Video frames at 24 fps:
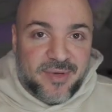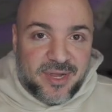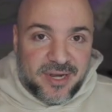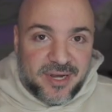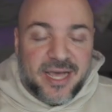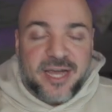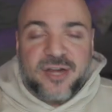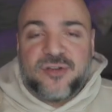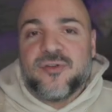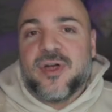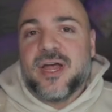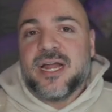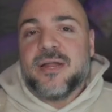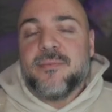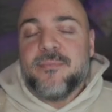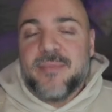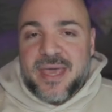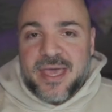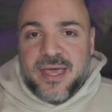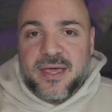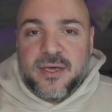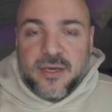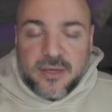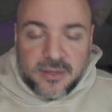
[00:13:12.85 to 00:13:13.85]
I try to
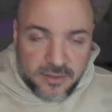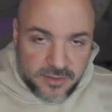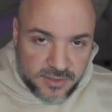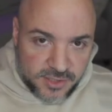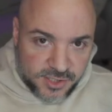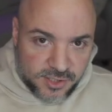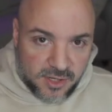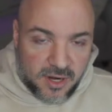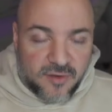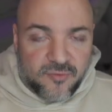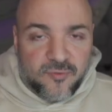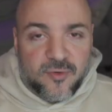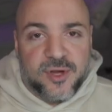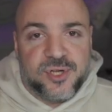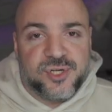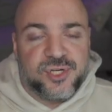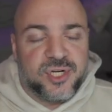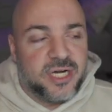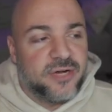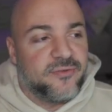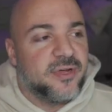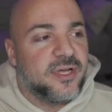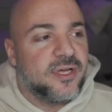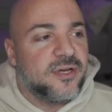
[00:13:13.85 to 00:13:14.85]
make software
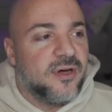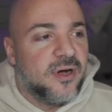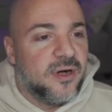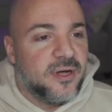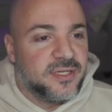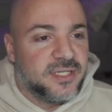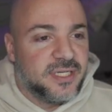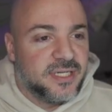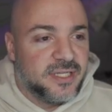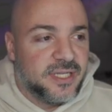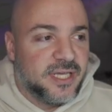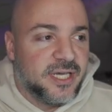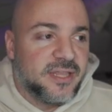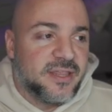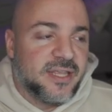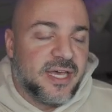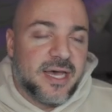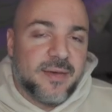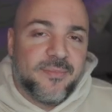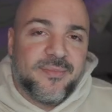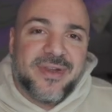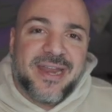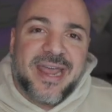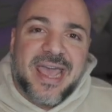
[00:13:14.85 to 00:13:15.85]
engineering content like that,
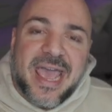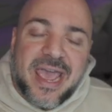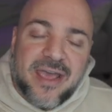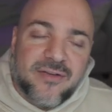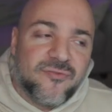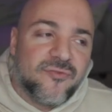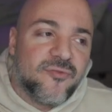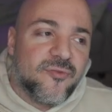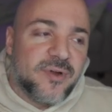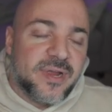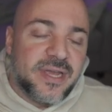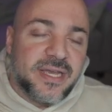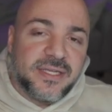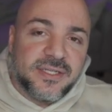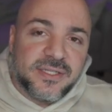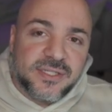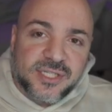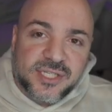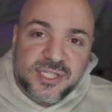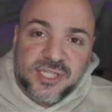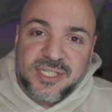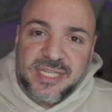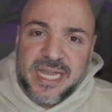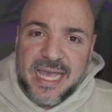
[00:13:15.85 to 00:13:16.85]
but every
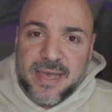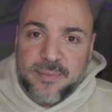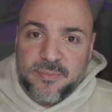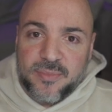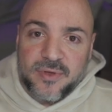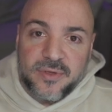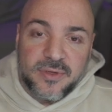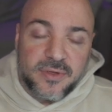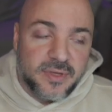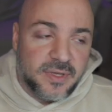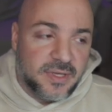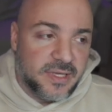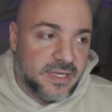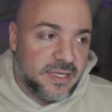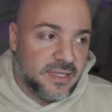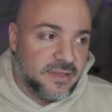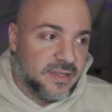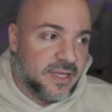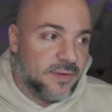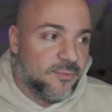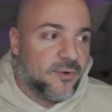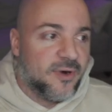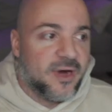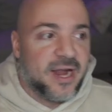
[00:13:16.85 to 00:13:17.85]
step that
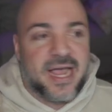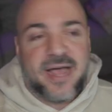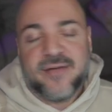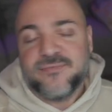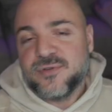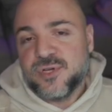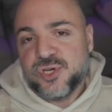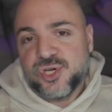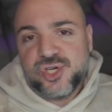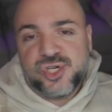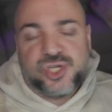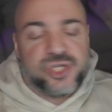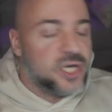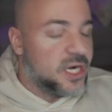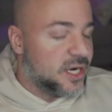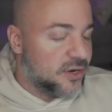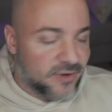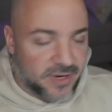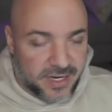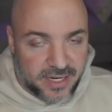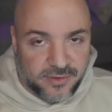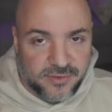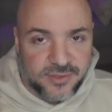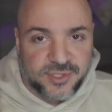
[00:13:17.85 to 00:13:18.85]
where I have to share it
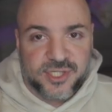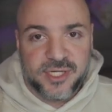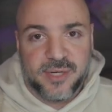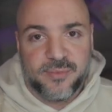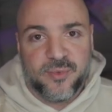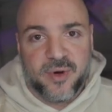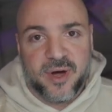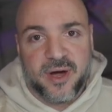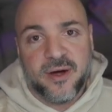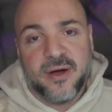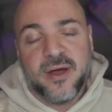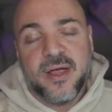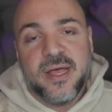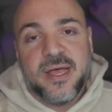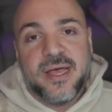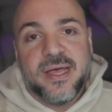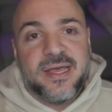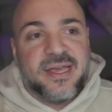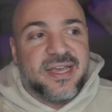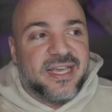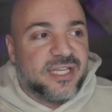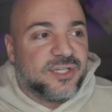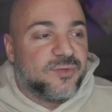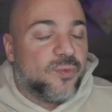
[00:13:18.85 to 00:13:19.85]
out somewhere
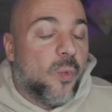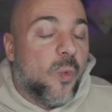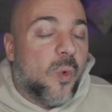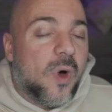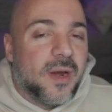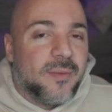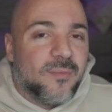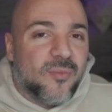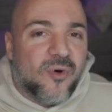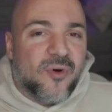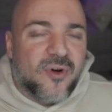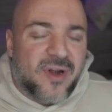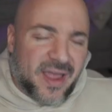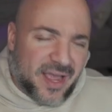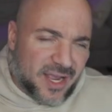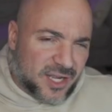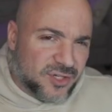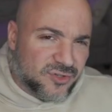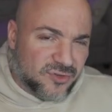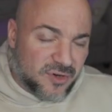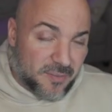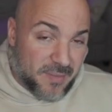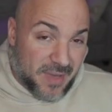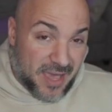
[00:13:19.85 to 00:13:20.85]
is one more
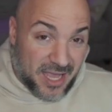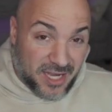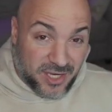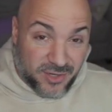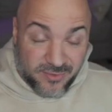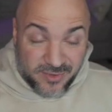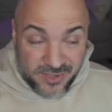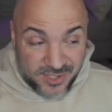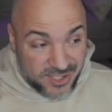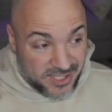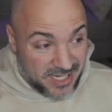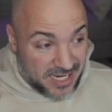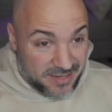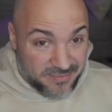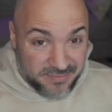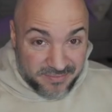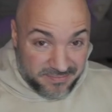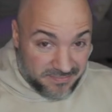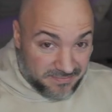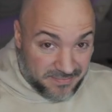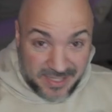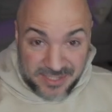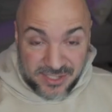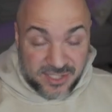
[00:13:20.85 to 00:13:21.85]
extra manual step.
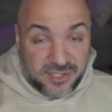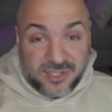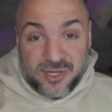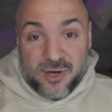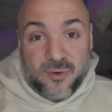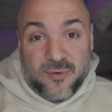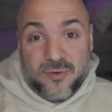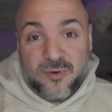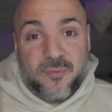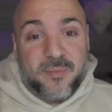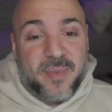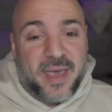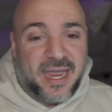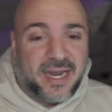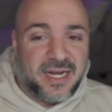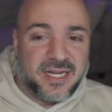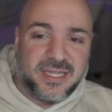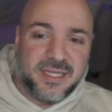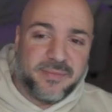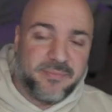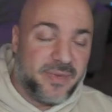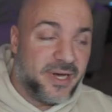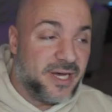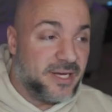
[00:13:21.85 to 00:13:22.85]
It's a total pain in the
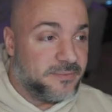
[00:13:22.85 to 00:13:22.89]
butt.